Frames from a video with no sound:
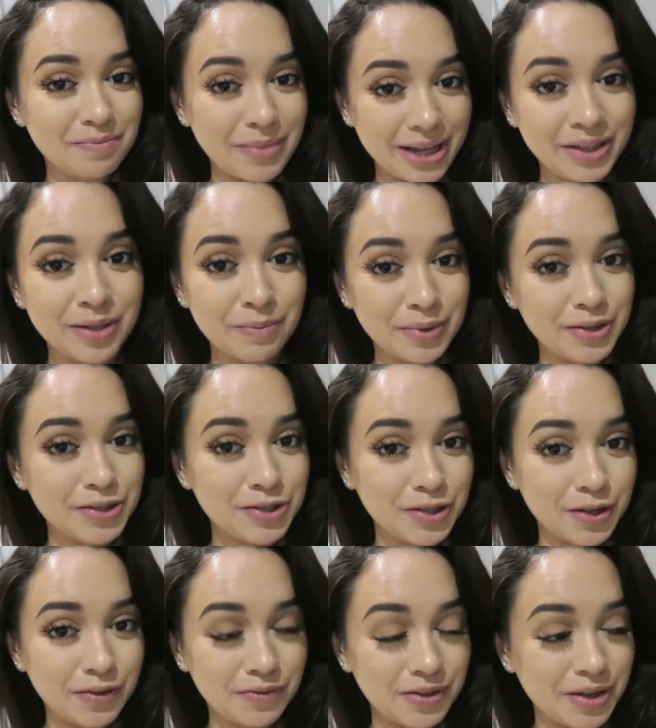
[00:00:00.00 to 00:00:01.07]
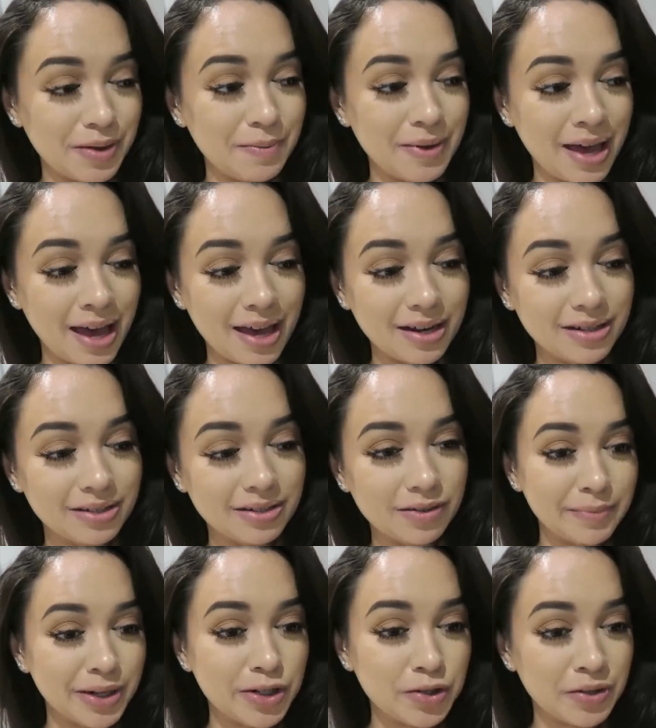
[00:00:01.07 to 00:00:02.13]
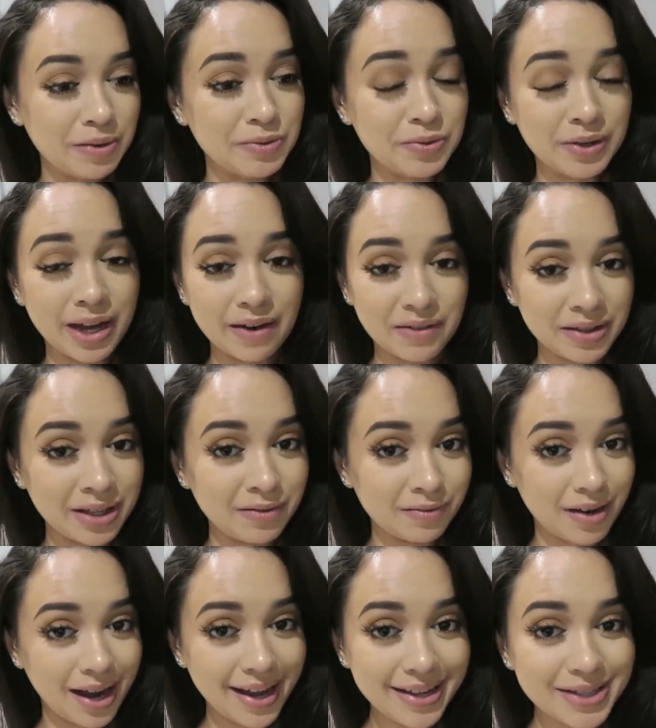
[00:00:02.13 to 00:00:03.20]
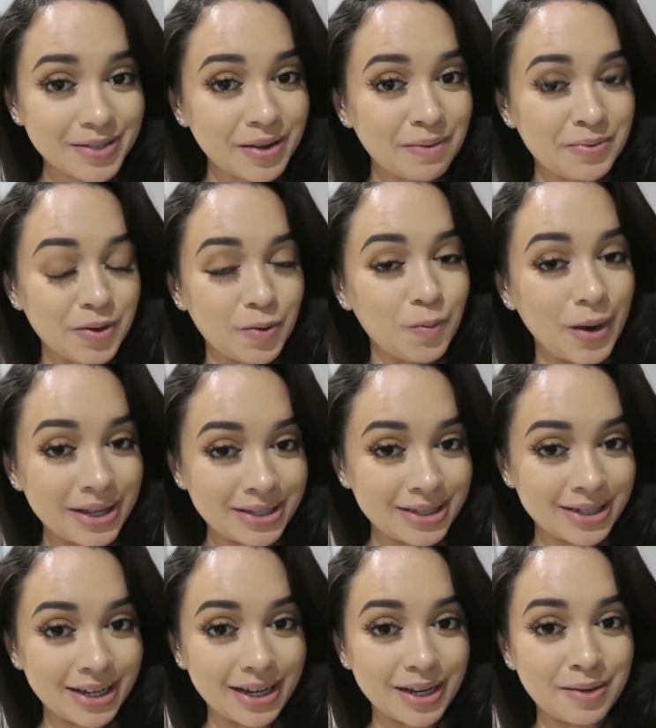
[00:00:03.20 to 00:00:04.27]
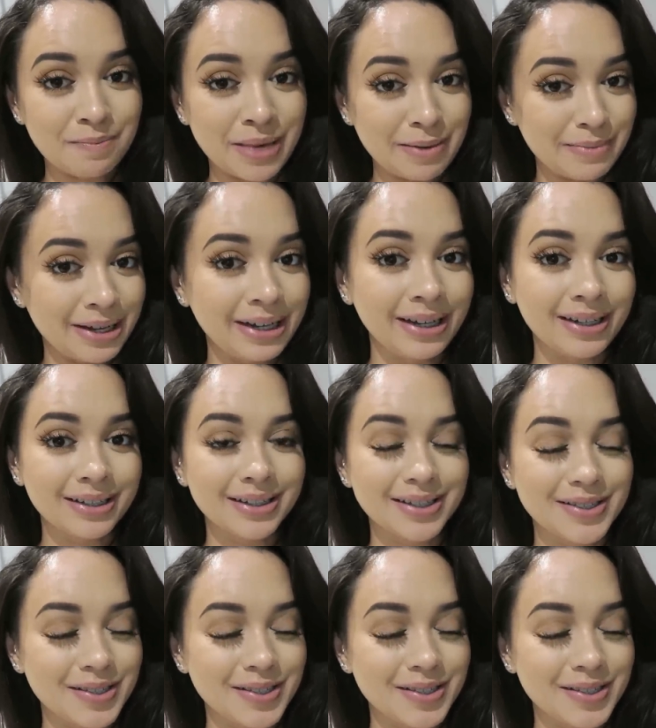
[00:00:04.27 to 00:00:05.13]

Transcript: make the most of them and make sure that I'm doing everything right so I'm not wasting my money.